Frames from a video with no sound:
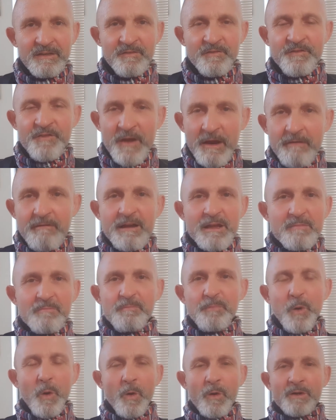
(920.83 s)
Very
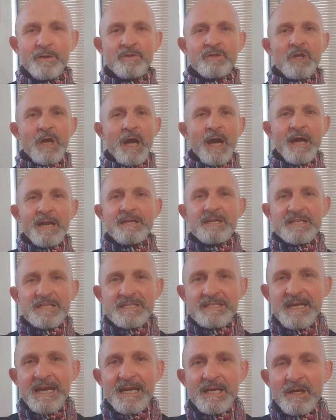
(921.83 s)
important to
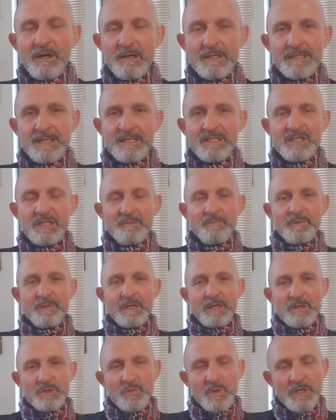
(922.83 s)
understand our identity
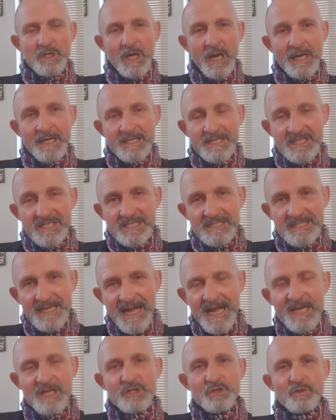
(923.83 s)
because when you
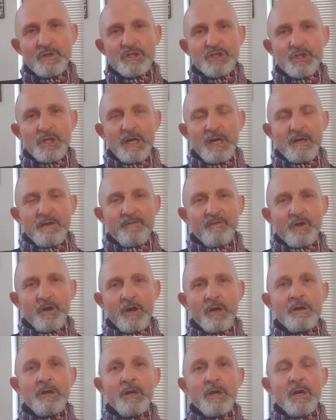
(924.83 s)
understand you're a child of
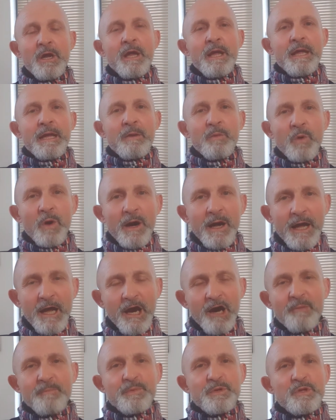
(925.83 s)
God, it will
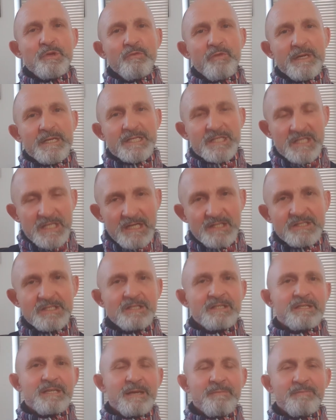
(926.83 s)
help you resist the
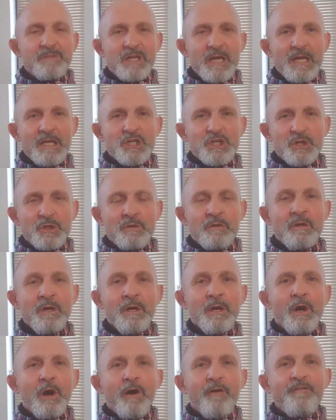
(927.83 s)
temptation
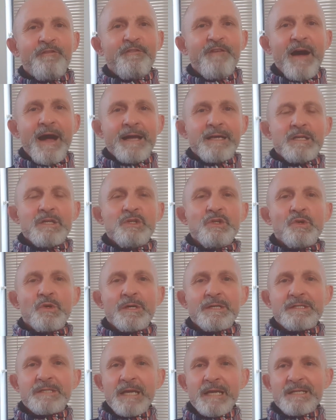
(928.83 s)
of finding your
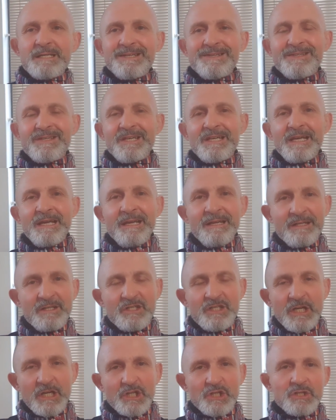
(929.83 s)
identity in
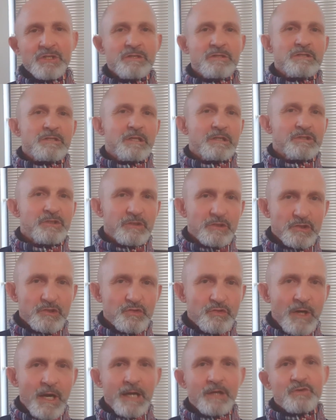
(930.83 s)
addictions such as
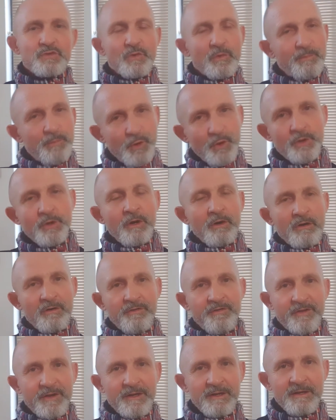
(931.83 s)
drugs or
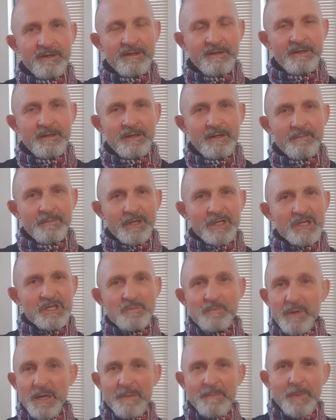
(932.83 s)
pornography. Because
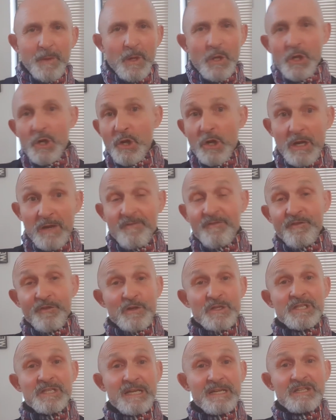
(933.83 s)
people are looking for
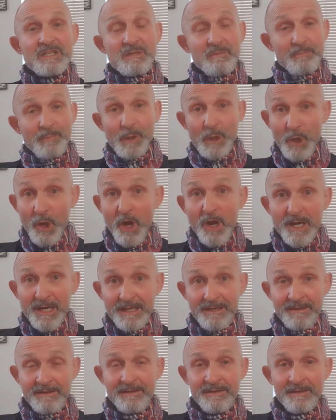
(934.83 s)
a sense of
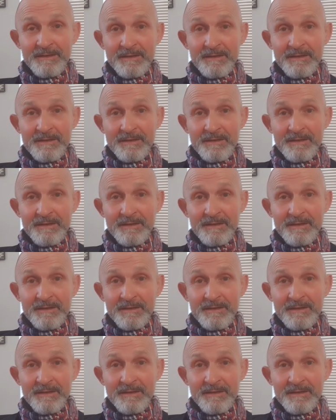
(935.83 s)
belonging.